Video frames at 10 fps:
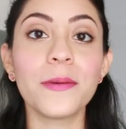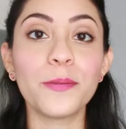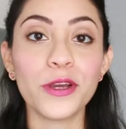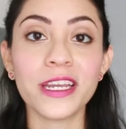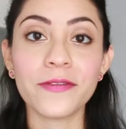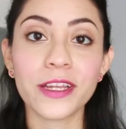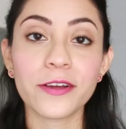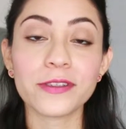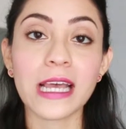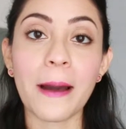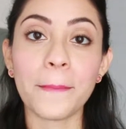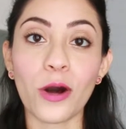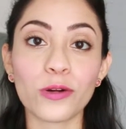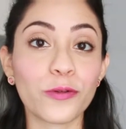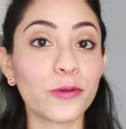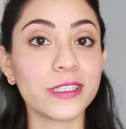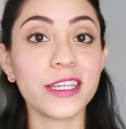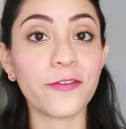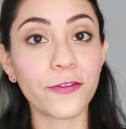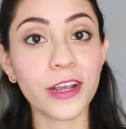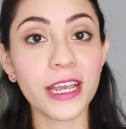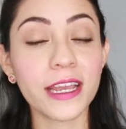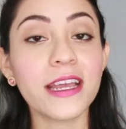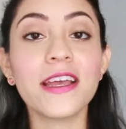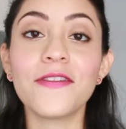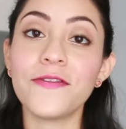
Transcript: beauty videos about cruelty-free,